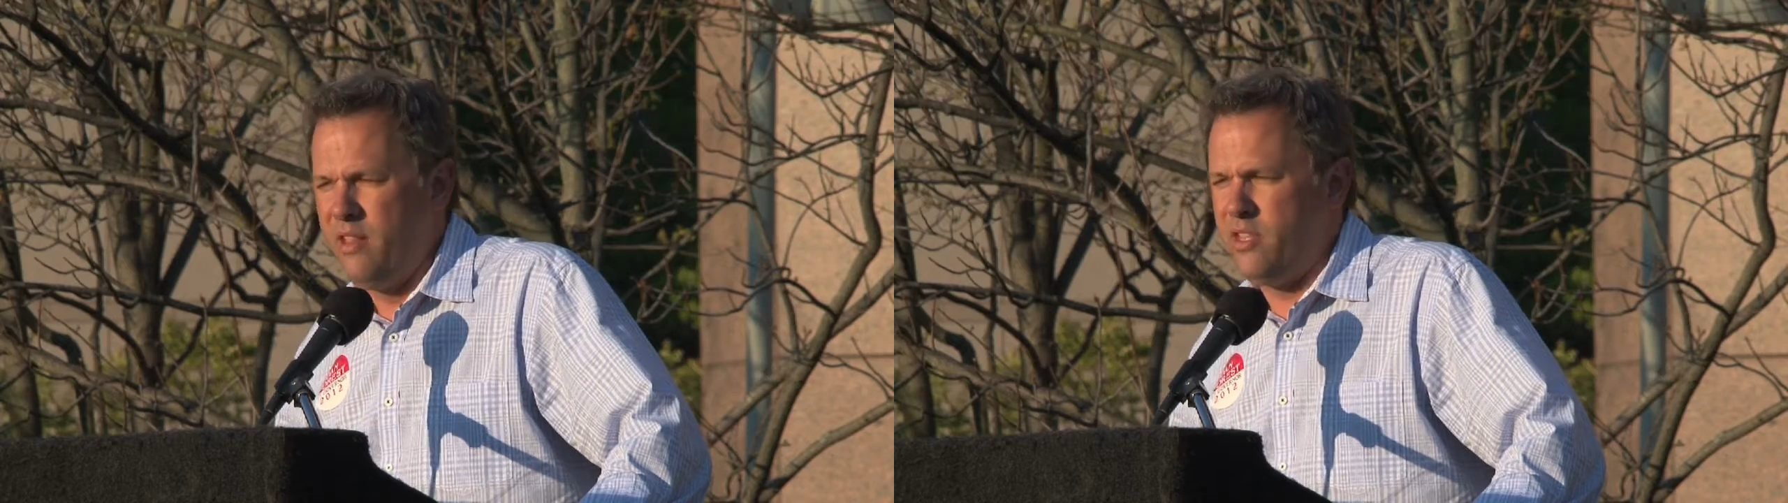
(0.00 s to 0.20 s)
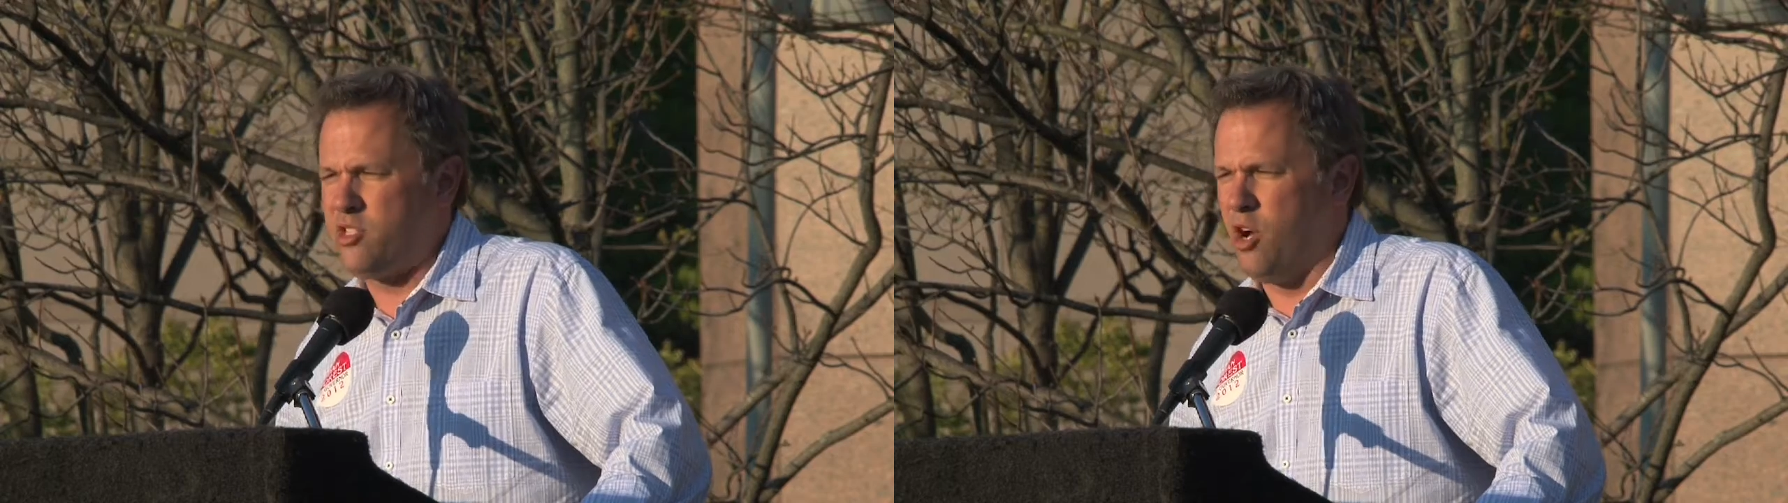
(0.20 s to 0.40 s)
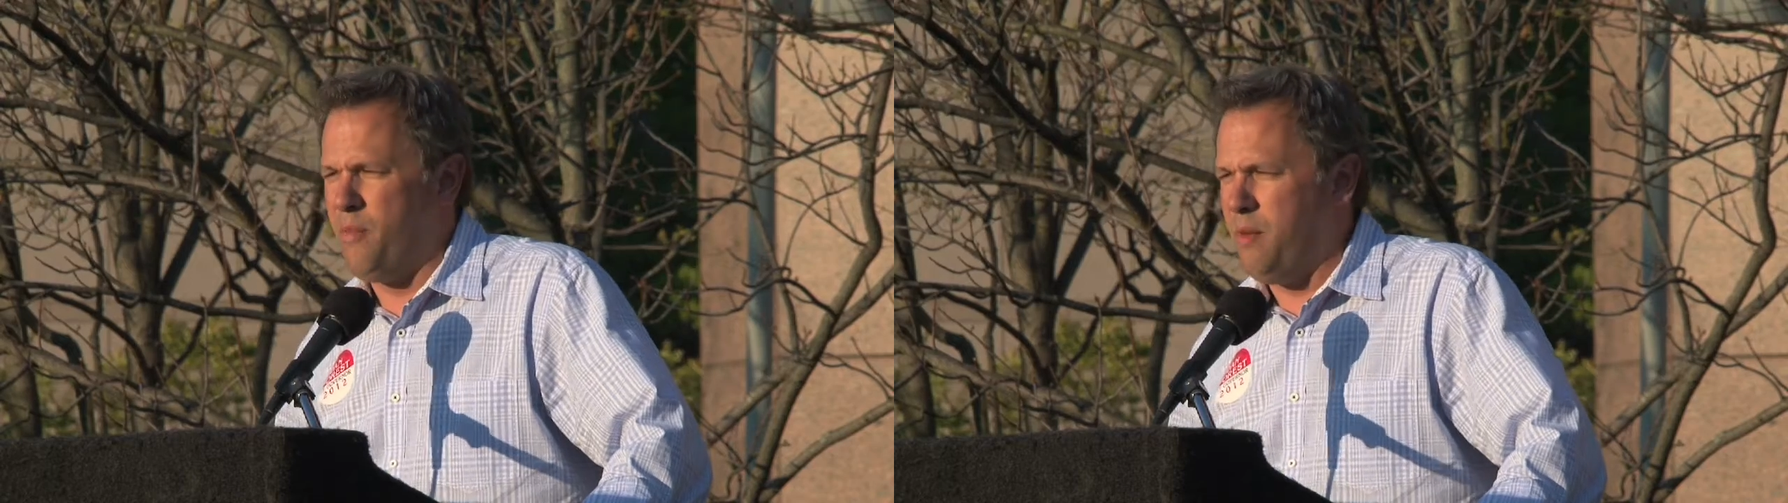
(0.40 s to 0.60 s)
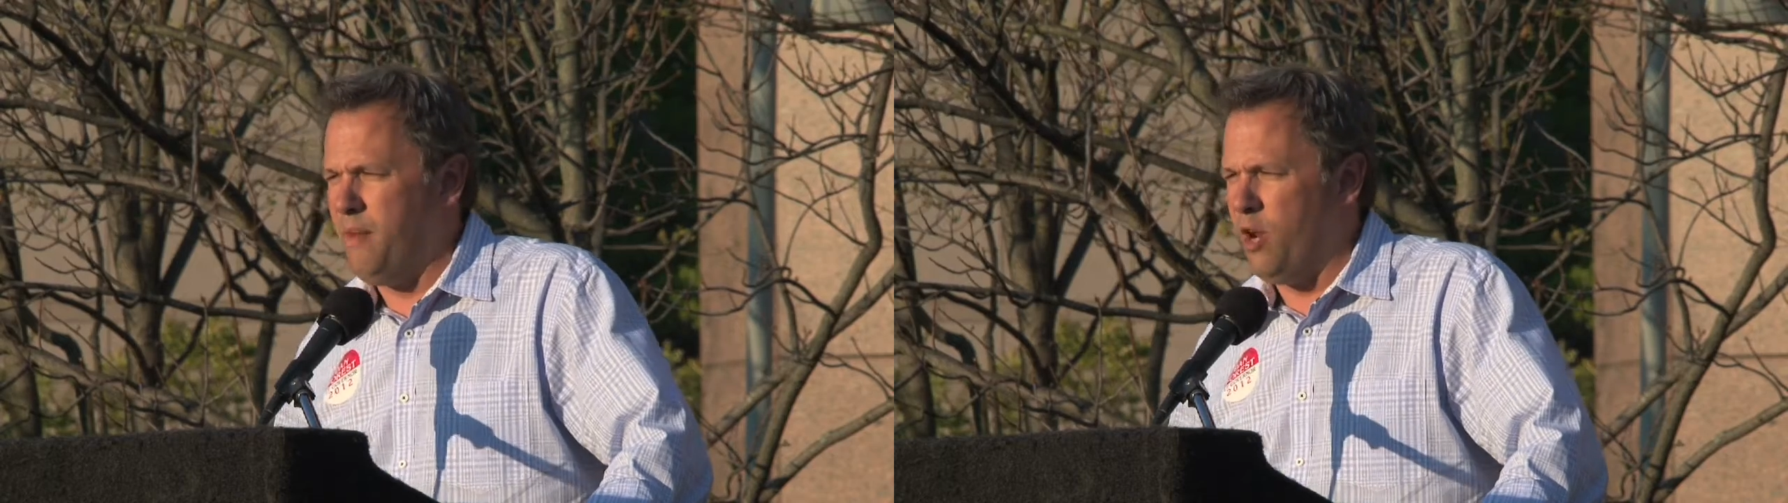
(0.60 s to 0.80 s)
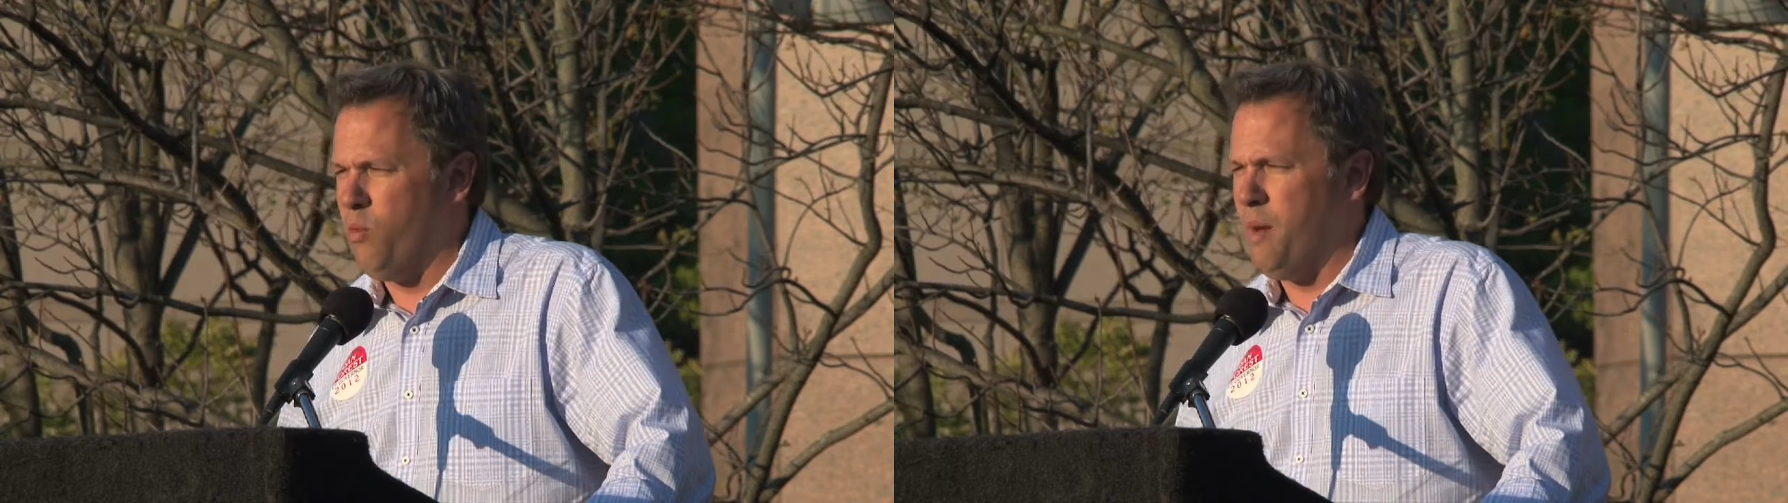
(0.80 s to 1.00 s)
that so many
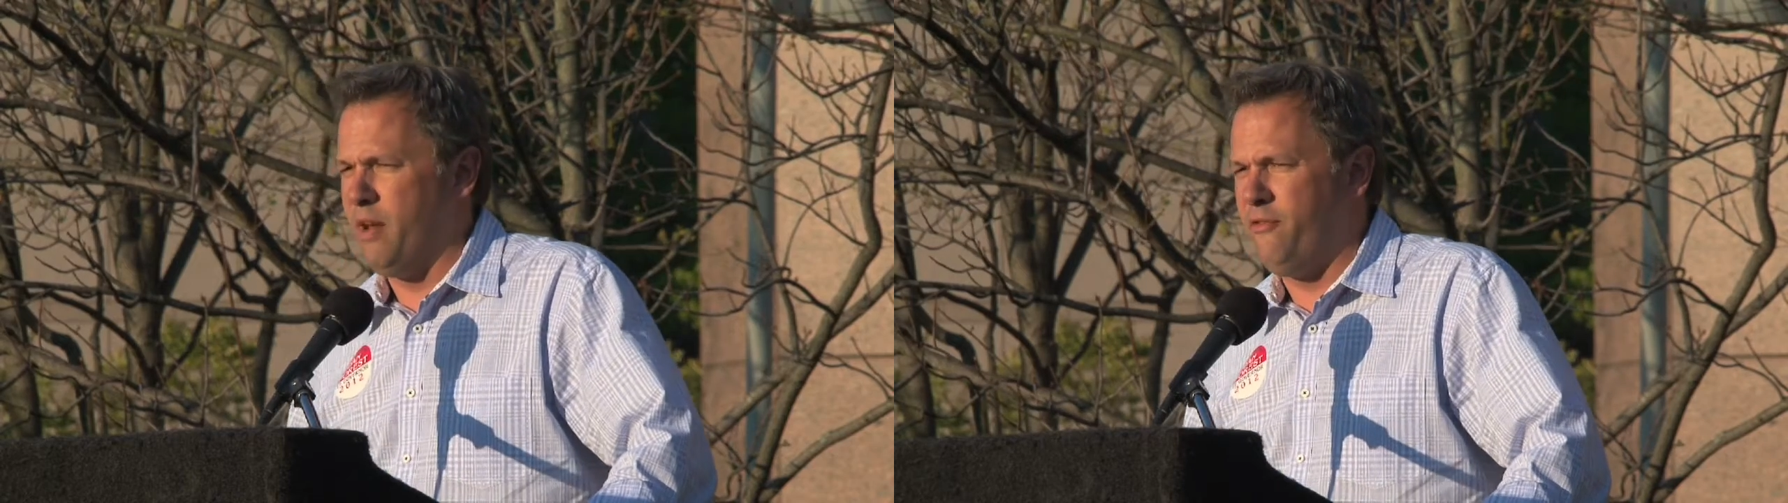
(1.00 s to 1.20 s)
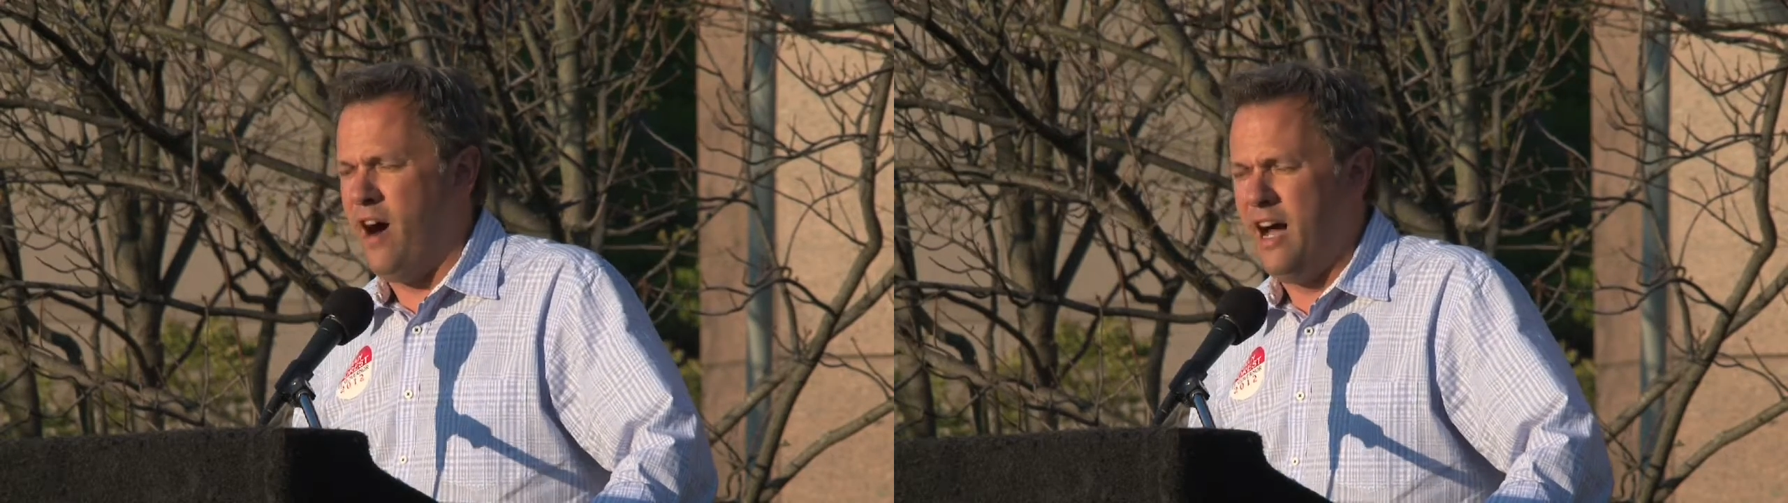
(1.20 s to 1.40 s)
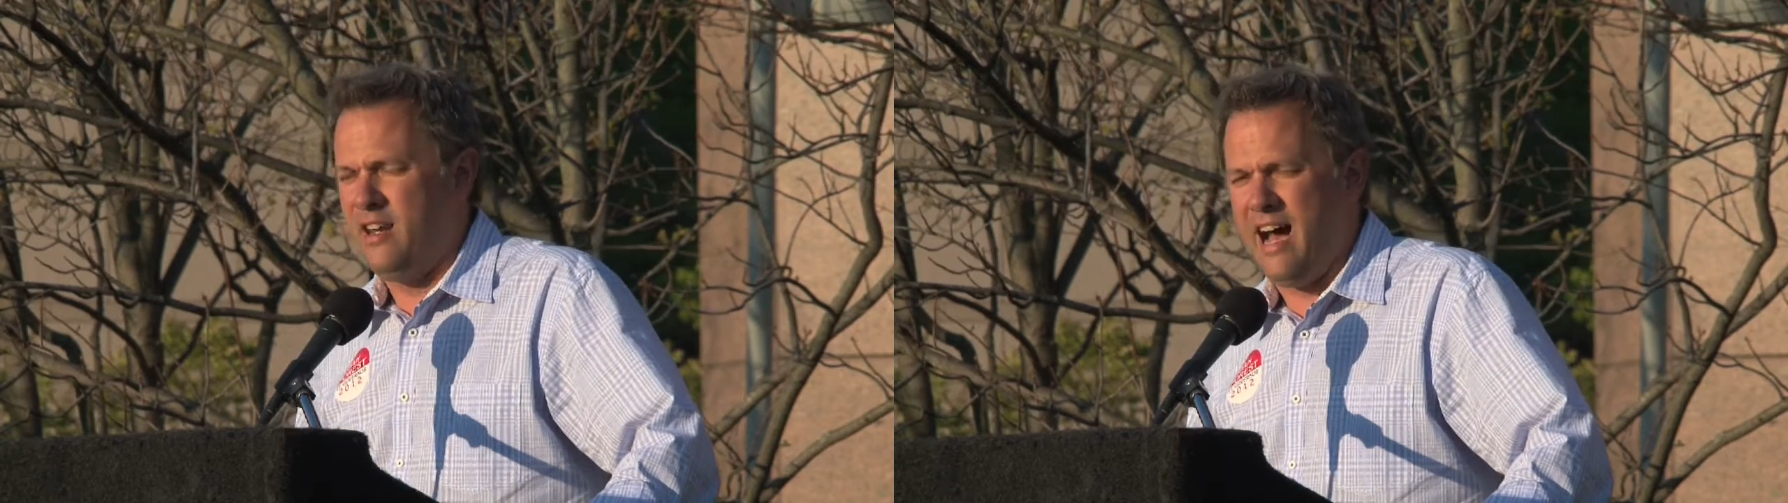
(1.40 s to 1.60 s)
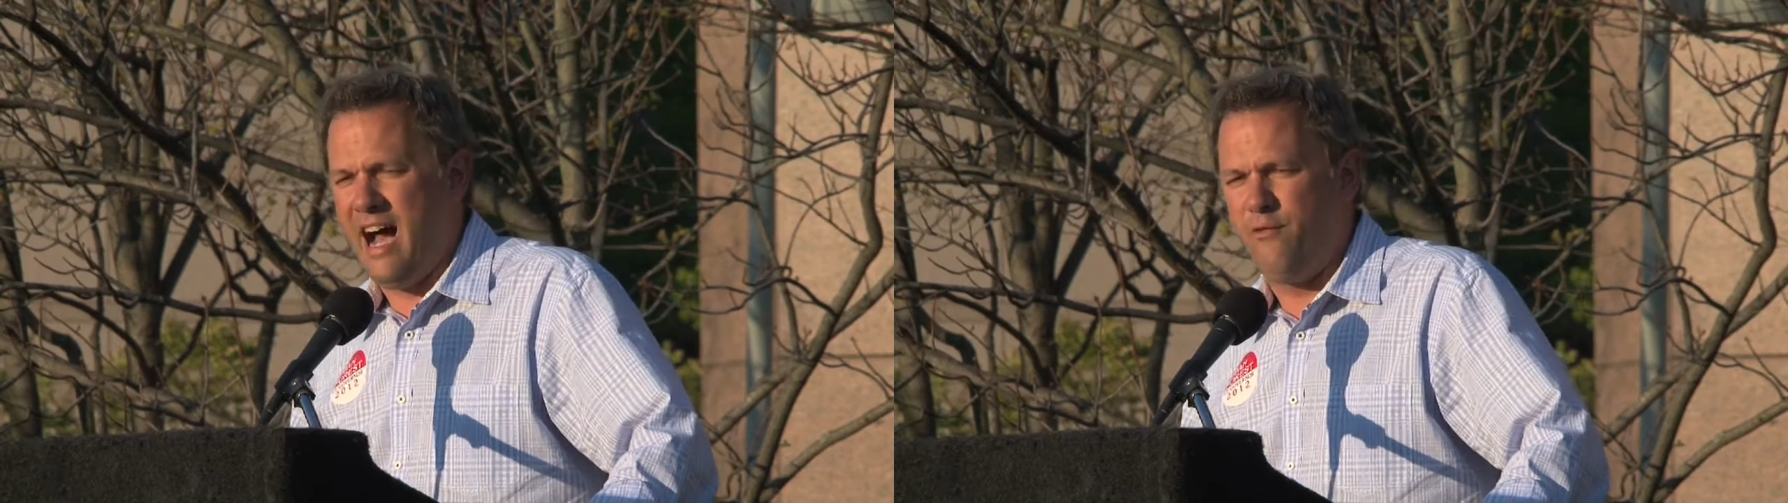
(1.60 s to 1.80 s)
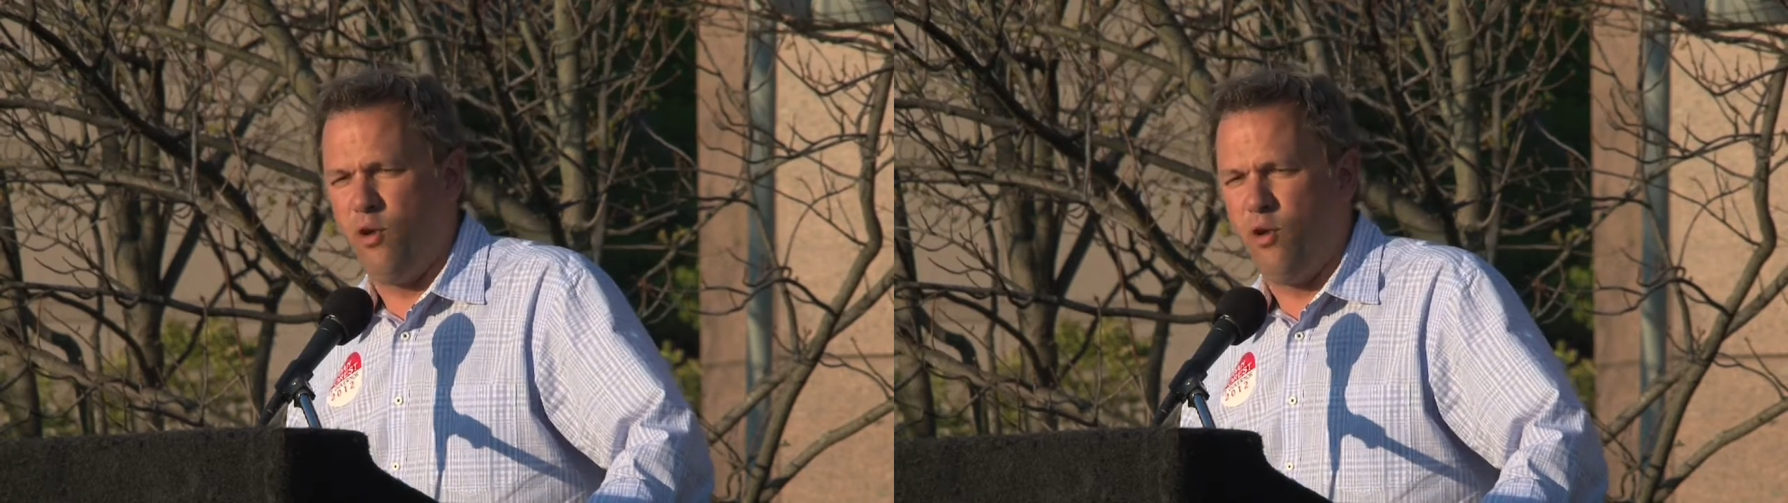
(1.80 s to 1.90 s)
men and women have fought and died